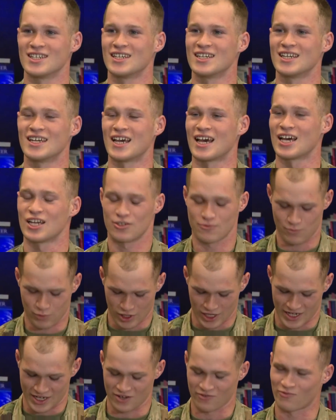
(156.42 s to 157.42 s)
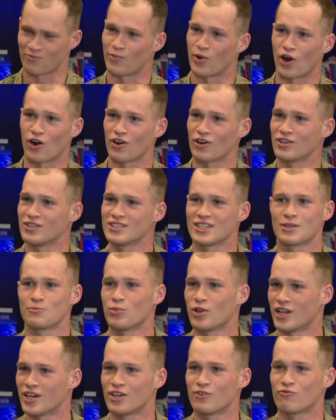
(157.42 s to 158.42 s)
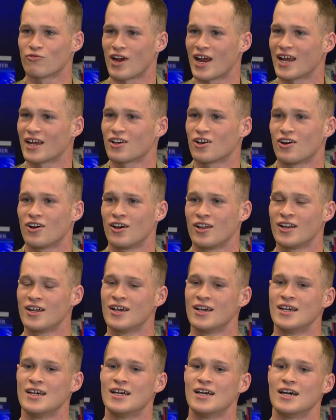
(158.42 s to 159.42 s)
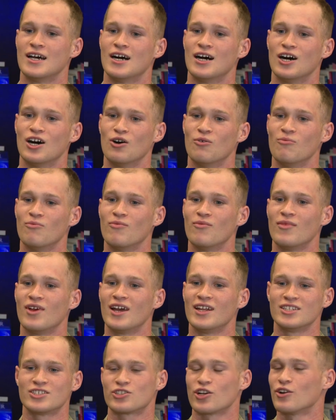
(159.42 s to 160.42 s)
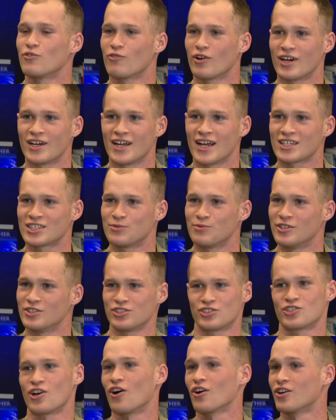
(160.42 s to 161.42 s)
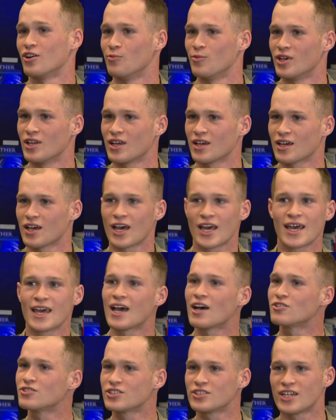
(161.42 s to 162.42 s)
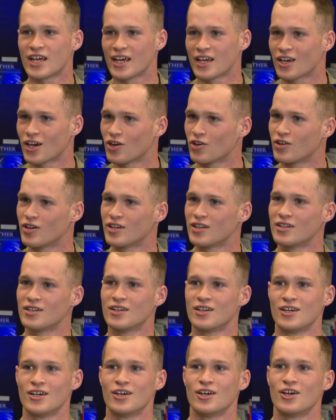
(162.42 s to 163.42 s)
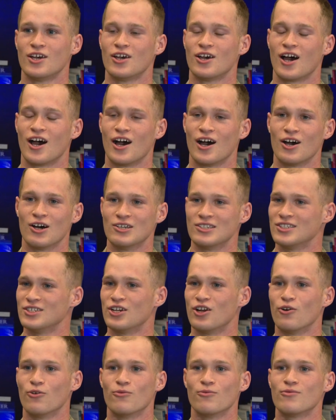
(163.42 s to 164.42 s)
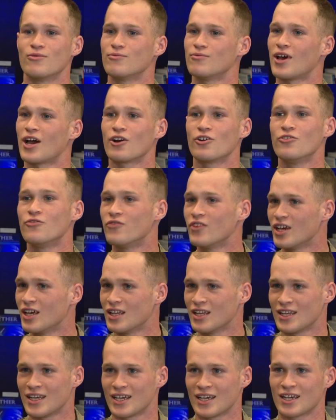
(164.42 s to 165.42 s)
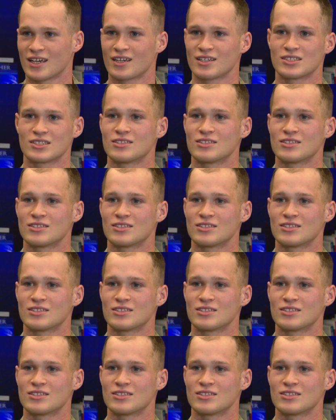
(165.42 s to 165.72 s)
the, he had plenty of bars, like plenty of rank on, um, and he started running next to me and just talking to me like, "Hey, how's your day going? Uh, you know, how are you feeling?"